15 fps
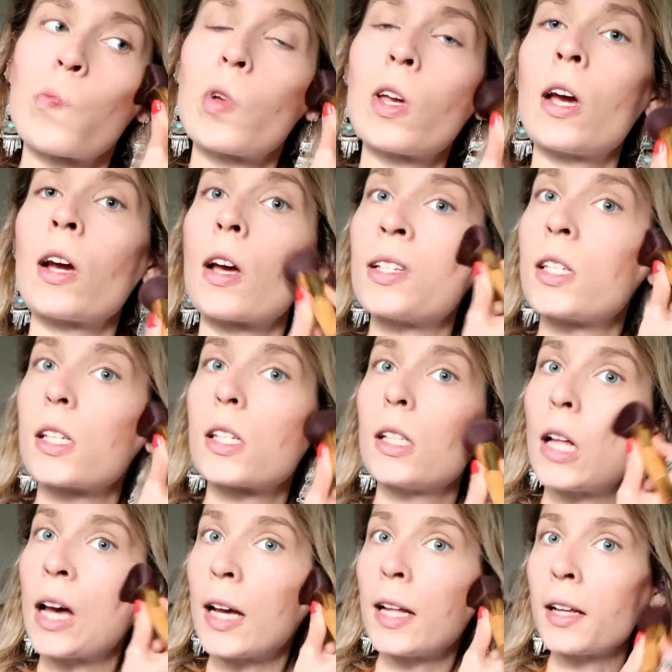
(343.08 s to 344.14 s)
Yeah, guys, this
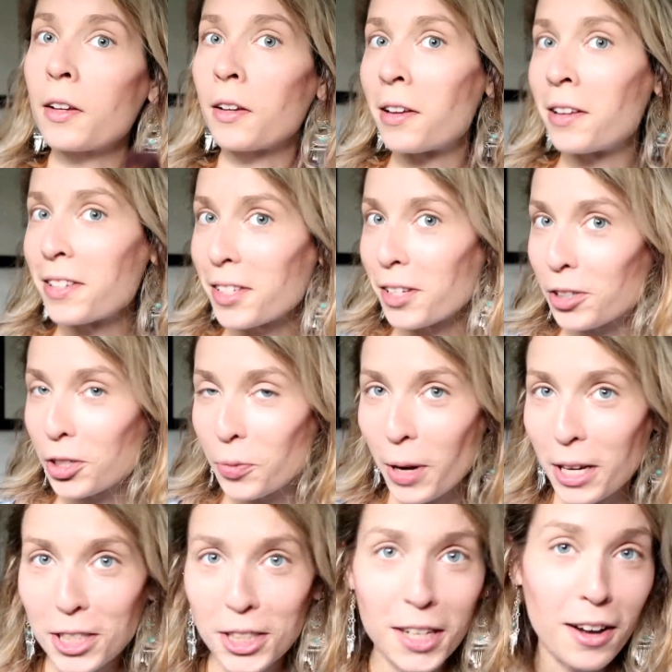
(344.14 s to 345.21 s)
lighting
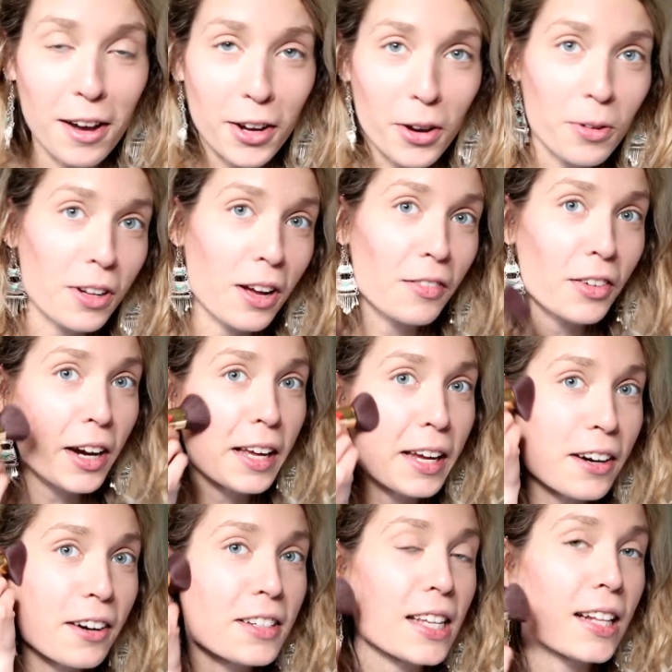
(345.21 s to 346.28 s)
situation I got going on right
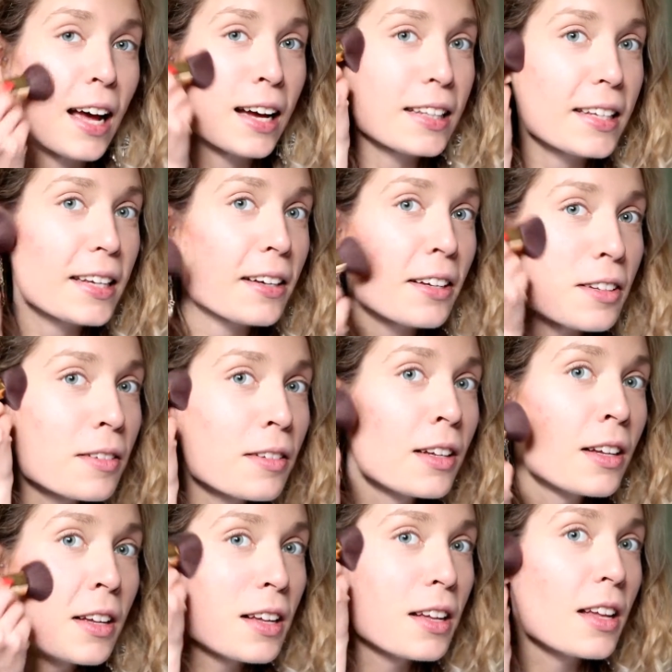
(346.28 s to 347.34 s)
here isn't ideal,
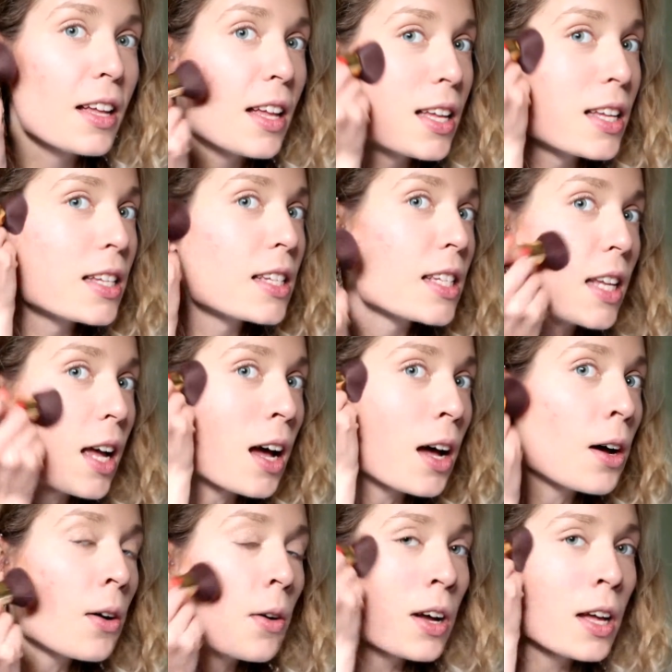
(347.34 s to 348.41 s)

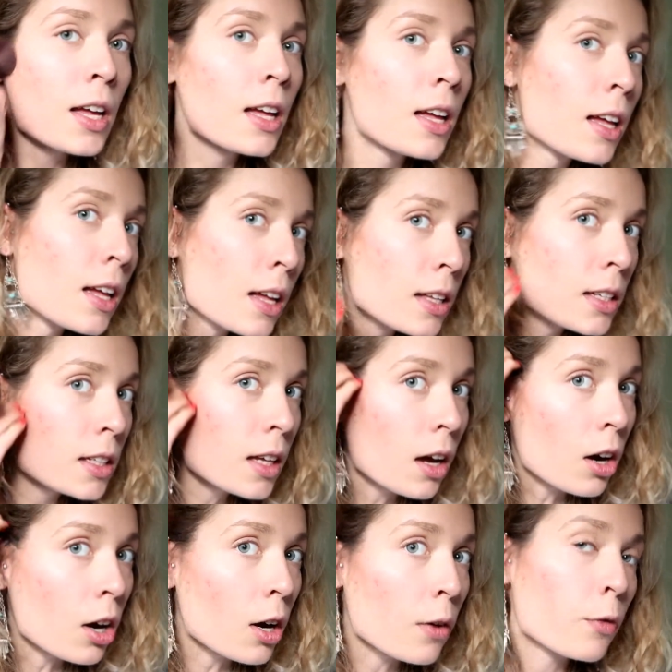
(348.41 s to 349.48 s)
so it's
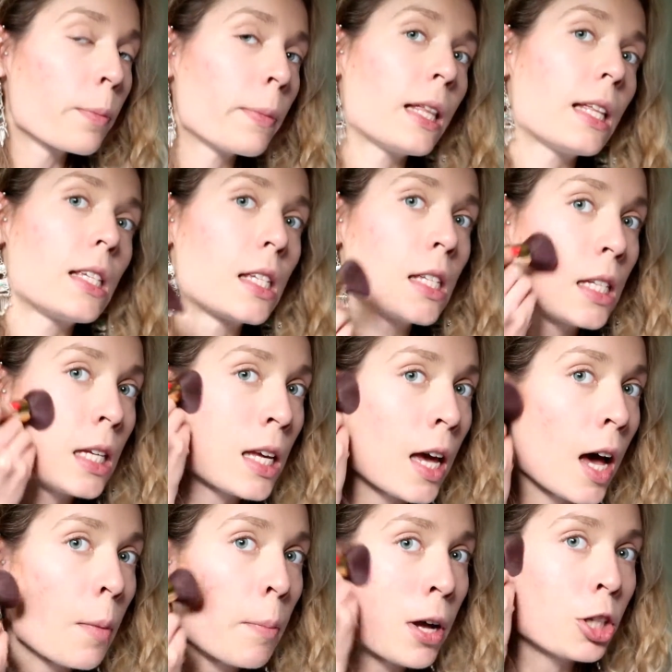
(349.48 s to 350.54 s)
kind of hard for me to see
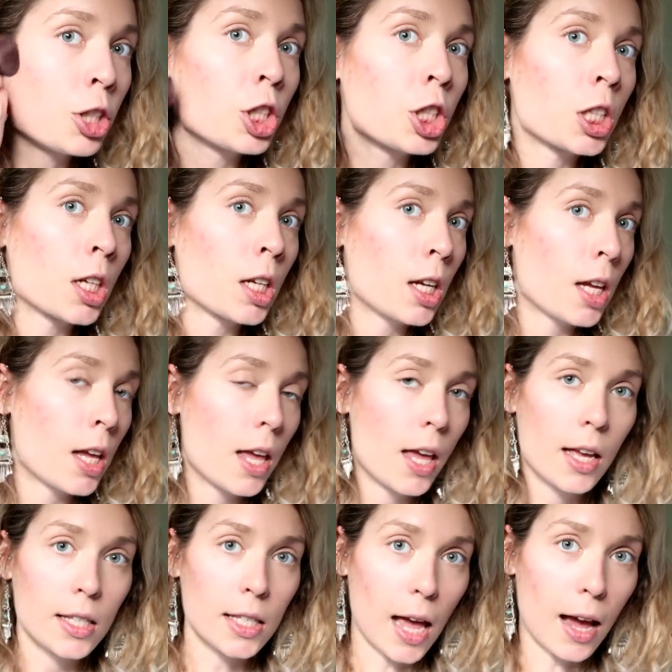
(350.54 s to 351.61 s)
how much
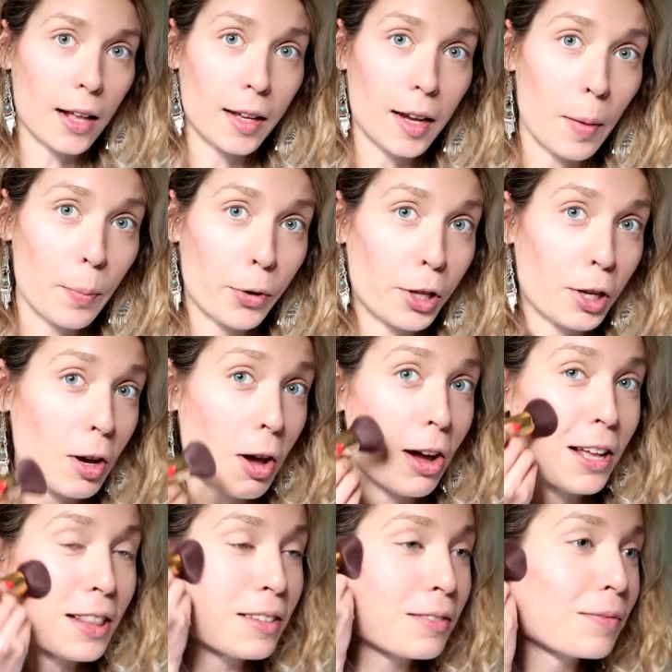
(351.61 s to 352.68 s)
exactly I'm putting
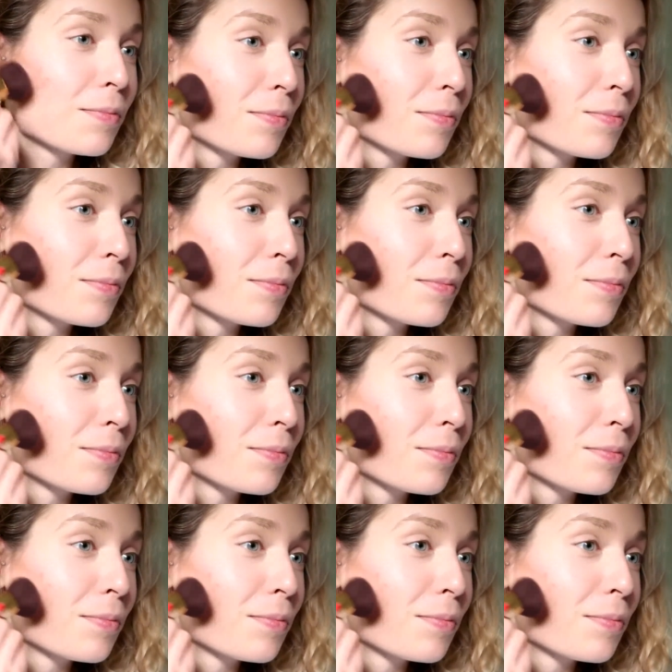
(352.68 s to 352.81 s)
on.